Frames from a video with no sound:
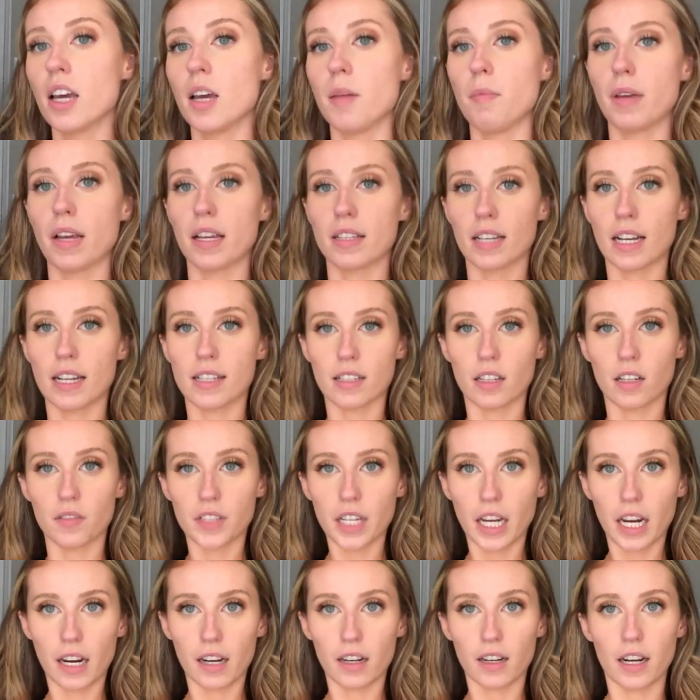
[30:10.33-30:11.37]
because I
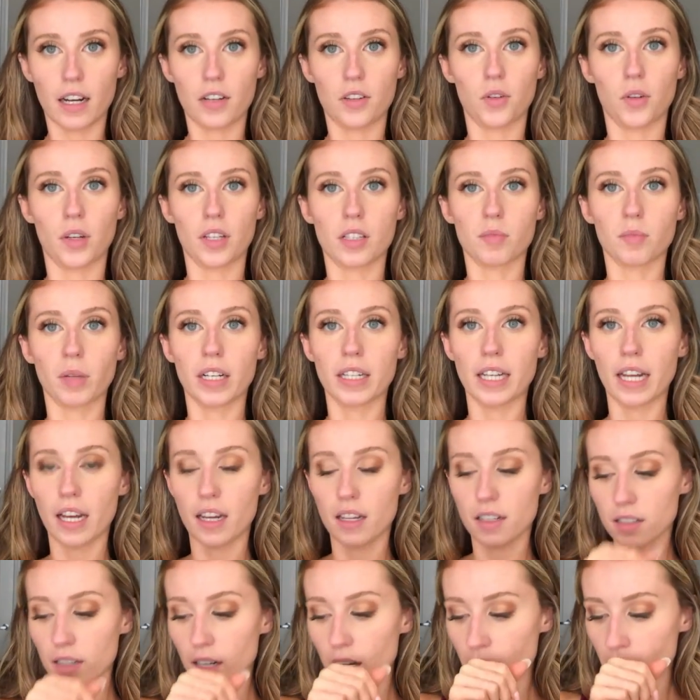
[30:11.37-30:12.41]
self-tan, I do get spray
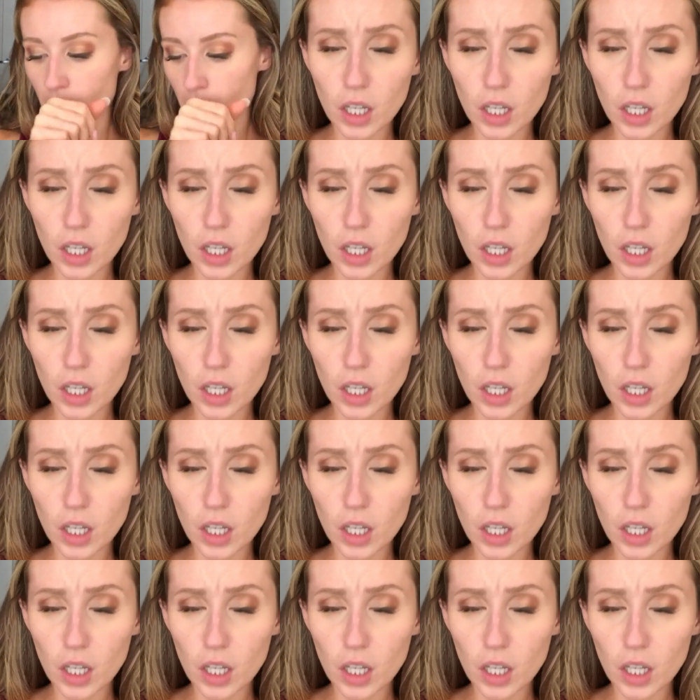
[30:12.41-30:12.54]
tanned.